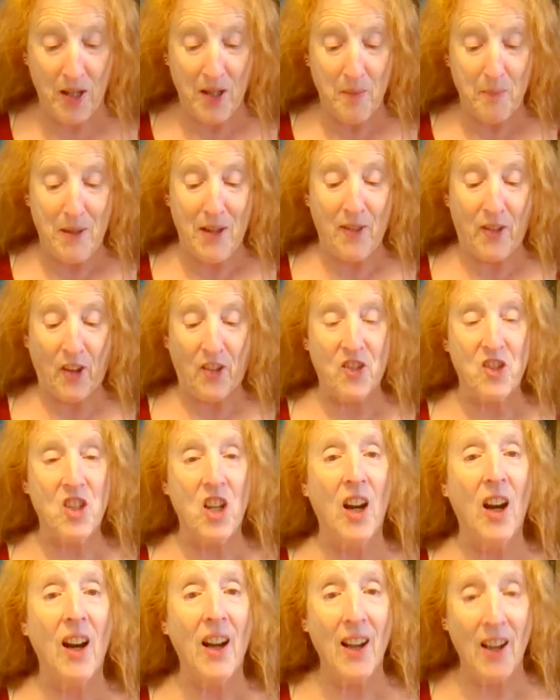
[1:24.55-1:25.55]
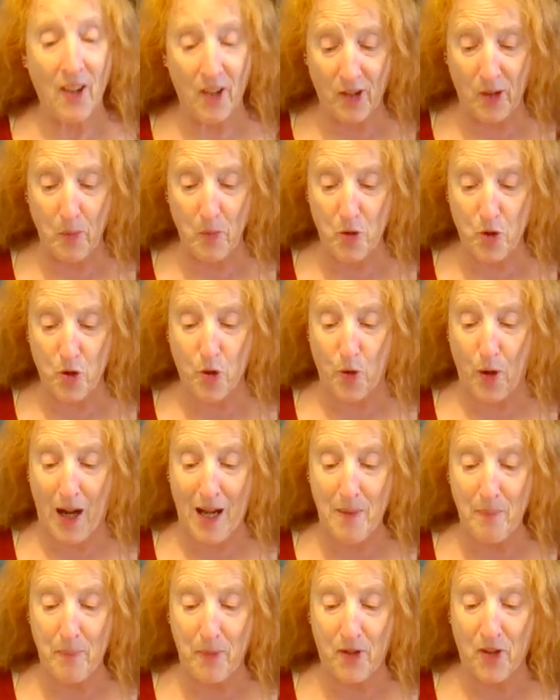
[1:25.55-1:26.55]
means a tiresome
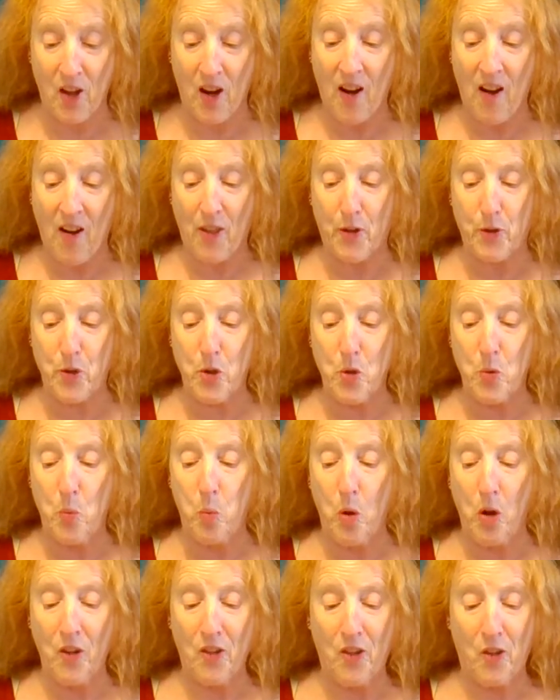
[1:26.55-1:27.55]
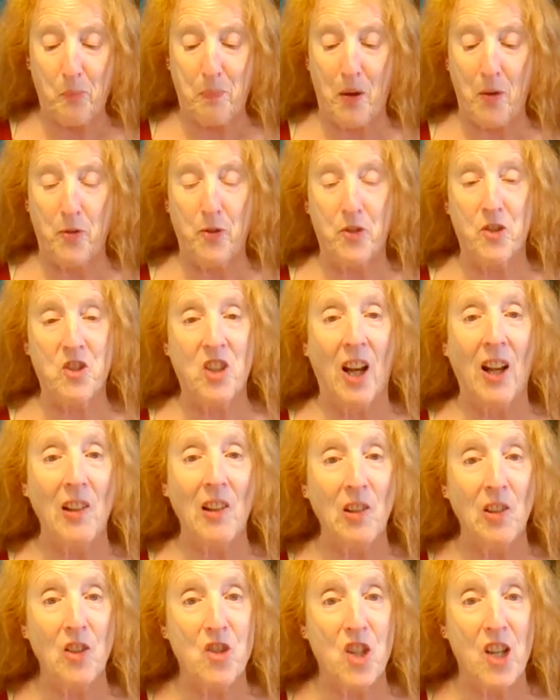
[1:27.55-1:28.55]
traipse through woods both
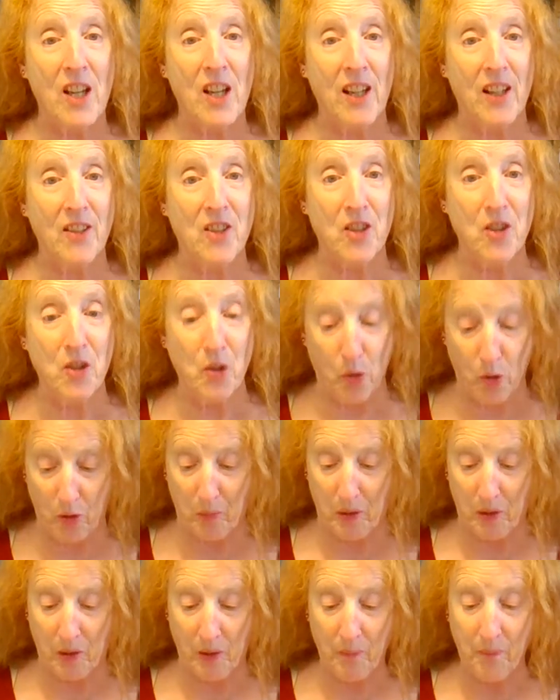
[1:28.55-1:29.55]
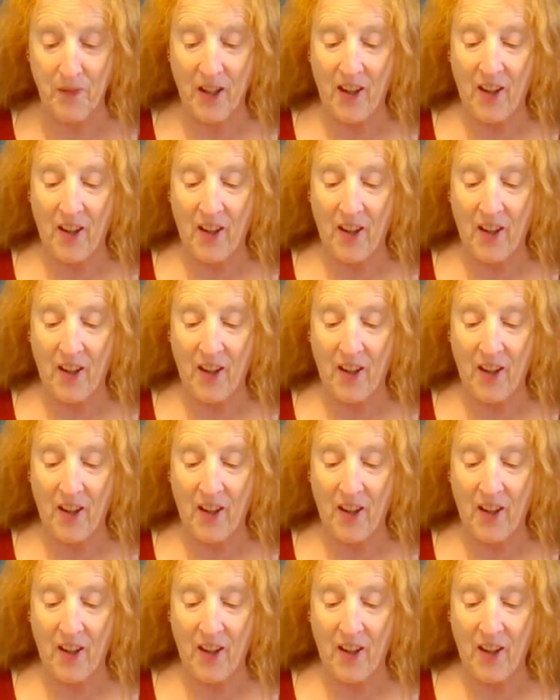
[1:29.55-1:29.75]
tulgy and normal,